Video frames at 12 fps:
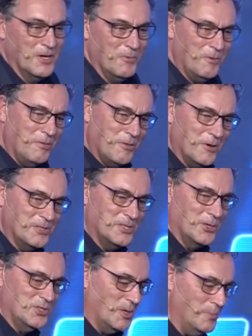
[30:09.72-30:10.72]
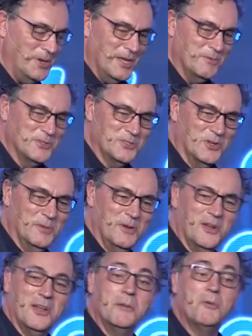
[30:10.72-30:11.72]
We thought social media was going to be
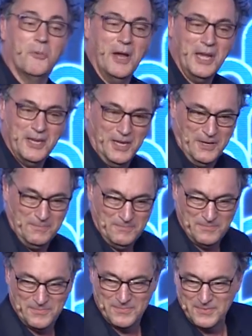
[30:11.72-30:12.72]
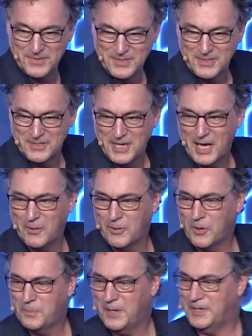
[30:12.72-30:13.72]
liberating
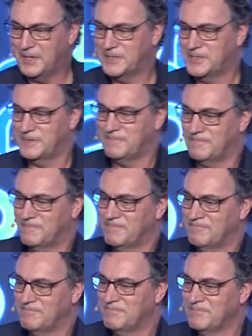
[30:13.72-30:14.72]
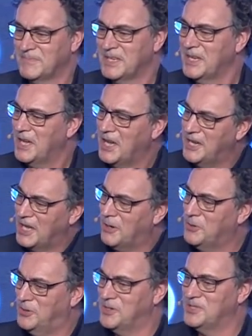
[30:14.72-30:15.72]
our opinions. And now
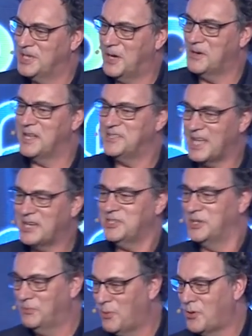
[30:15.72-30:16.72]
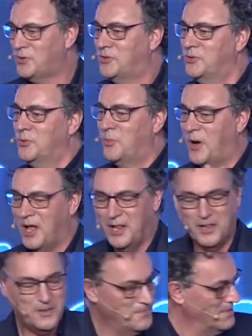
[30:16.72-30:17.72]
it turns out it's actually worked too
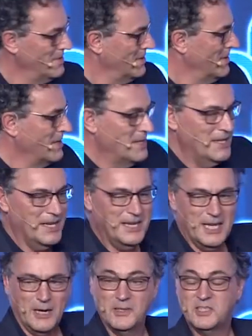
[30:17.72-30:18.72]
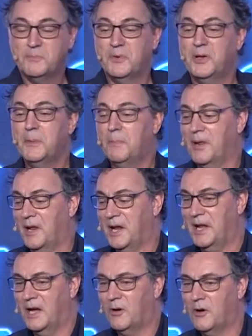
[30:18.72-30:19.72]
well, and now it's
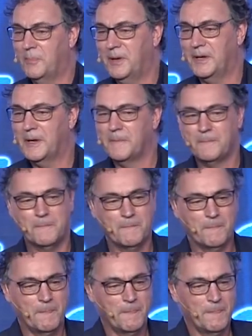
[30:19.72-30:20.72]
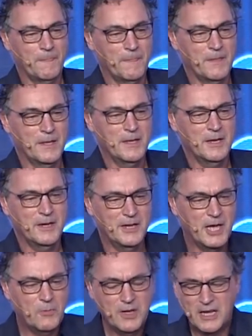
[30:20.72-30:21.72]
manipulating our opinion.
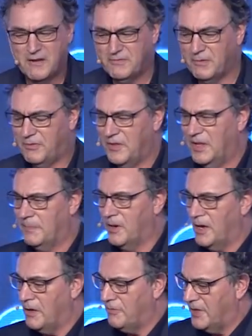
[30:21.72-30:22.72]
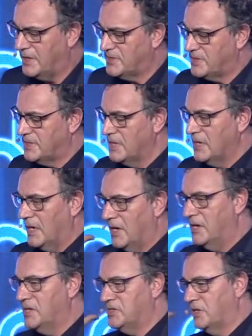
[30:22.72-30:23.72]
Now we have to think about ethics, and
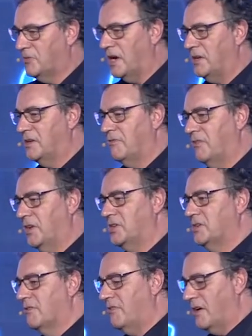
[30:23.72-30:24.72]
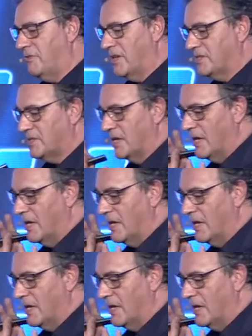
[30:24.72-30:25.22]
here's a great definition of ethics.